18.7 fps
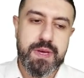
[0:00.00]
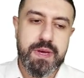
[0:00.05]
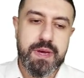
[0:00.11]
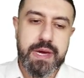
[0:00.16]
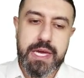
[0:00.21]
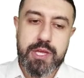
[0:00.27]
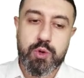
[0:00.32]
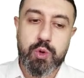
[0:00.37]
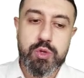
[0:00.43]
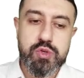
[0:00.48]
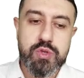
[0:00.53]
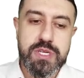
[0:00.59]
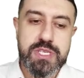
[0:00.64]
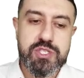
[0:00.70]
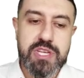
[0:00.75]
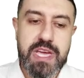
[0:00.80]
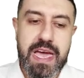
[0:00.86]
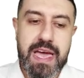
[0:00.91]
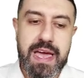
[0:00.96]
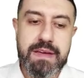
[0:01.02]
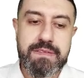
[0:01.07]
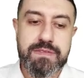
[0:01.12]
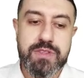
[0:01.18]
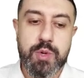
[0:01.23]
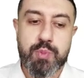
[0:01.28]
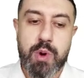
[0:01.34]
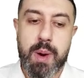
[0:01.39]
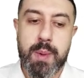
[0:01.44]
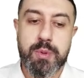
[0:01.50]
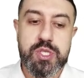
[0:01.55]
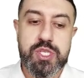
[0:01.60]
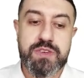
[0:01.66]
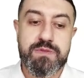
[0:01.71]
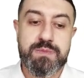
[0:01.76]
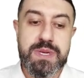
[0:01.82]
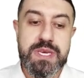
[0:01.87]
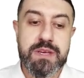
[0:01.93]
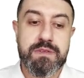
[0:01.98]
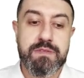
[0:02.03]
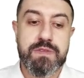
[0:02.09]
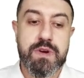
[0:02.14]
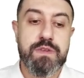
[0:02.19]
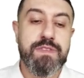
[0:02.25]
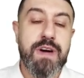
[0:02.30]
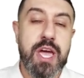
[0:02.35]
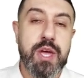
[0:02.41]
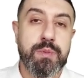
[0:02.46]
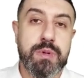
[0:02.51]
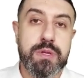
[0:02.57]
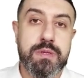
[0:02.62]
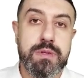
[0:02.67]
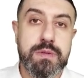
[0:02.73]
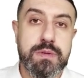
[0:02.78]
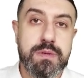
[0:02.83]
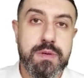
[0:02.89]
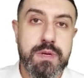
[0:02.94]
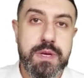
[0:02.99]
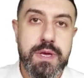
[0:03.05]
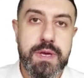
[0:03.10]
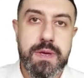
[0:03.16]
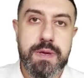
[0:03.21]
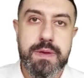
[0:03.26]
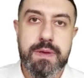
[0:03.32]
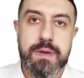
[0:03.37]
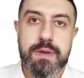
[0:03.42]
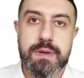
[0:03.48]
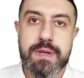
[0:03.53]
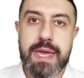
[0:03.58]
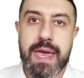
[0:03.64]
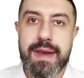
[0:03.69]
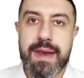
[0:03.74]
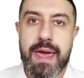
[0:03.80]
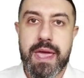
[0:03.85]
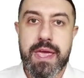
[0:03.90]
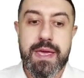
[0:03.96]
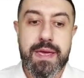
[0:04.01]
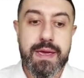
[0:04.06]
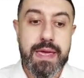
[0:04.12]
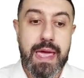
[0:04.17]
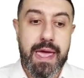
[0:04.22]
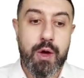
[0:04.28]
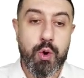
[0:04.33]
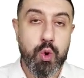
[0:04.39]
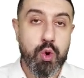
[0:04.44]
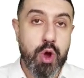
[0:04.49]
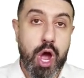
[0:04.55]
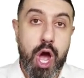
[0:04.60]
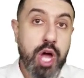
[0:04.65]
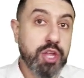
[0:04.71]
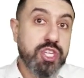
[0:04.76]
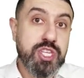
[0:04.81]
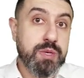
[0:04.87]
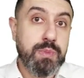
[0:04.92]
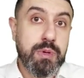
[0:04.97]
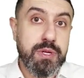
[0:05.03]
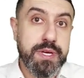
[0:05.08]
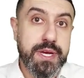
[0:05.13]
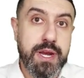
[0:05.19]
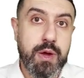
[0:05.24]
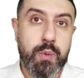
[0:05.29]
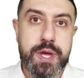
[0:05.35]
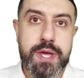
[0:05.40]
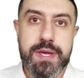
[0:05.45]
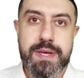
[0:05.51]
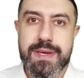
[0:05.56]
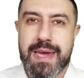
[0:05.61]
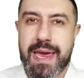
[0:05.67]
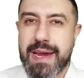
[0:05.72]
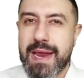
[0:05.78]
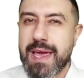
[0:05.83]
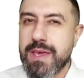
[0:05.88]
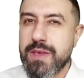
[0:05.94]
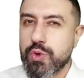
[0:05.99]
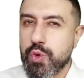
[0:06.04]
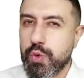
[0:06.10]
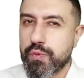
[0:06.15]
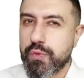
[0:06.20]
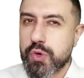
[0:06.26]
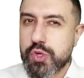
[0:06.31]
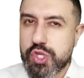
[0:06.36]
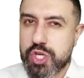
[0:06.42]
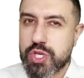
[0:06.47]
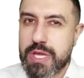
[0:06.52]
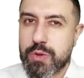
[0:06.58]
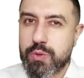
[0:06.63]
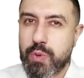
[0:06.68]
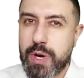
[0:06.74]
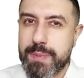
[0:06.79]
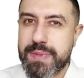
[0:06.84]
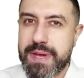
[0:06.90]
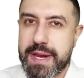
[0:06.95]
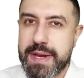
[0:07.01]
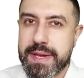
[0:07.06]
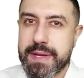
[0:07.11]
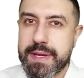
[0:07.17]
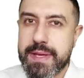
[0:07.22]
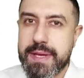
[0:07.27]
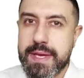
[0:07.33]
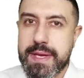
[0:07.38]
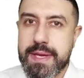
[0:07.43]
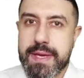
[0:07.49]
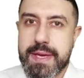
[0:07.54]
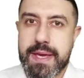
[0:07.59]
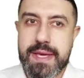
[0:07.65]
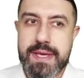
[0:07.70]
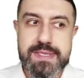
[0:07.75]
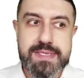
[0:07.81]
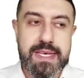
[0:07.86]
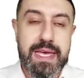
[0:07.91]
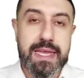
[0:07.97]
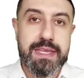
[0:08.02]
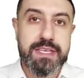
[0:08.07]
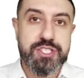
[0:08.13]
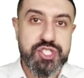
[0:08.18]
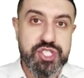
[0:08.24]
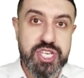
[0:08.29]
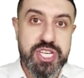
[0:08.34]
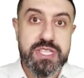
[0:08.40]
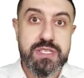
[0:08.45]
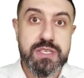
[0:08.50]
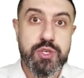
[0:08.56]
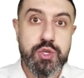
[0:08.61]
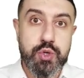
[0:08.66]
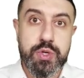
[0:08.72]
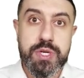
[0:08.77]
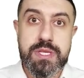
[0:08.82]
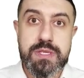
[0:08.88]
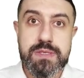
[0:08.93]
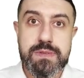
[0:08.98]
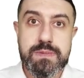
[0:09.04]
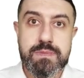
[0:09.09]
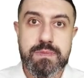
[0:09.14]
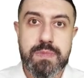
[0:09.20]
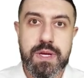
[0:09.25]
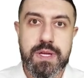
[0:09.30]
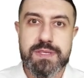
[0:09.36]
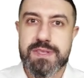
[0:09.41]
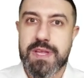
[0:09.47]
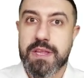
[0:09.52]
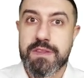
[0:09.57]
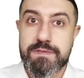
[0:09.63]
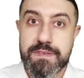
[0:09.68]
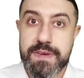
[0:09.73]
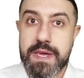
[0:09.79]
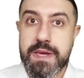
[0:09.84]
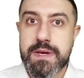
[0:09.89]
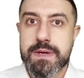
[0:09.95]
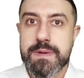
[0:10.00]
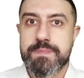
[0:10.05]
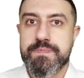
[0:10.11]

It also needs to have the property of being verifiable. Or auditable in a way. Can I know for sure that what I'm getting is a legit unit? It's not fake.